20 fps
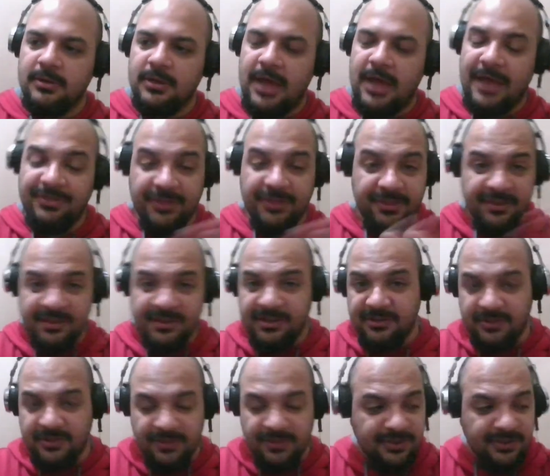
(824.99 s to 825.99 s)
and this
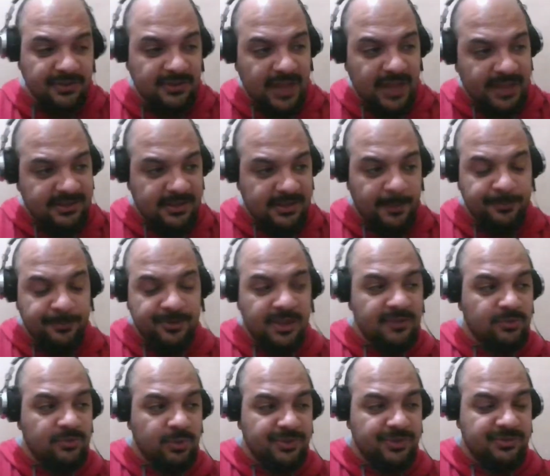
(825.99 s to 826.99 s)
is like
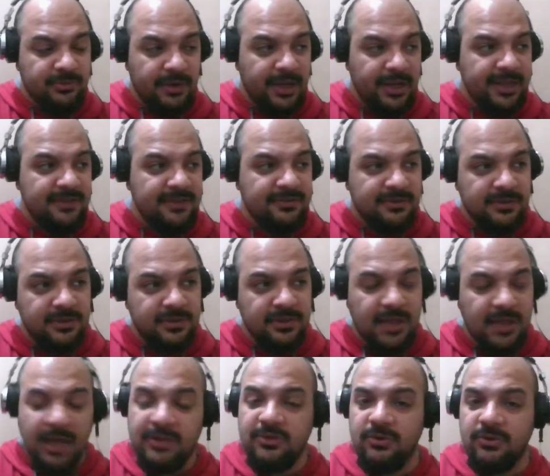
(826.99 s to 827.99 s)
Substance was released
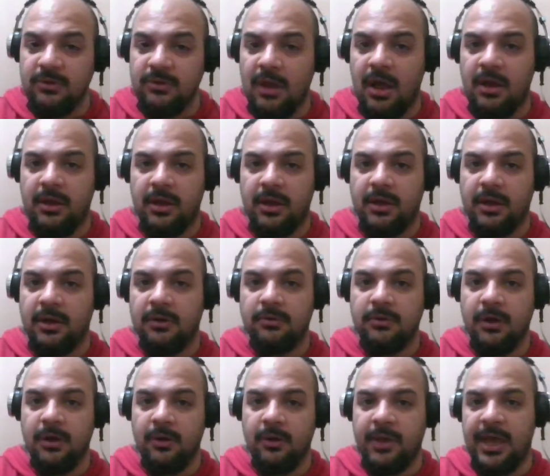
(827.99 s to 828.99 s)
not too long ago,
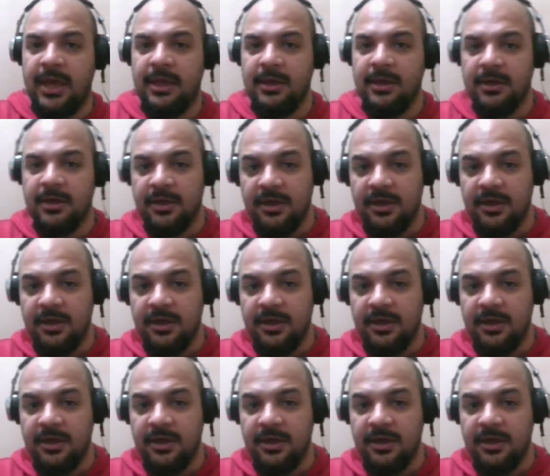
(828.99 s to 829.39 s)
okay?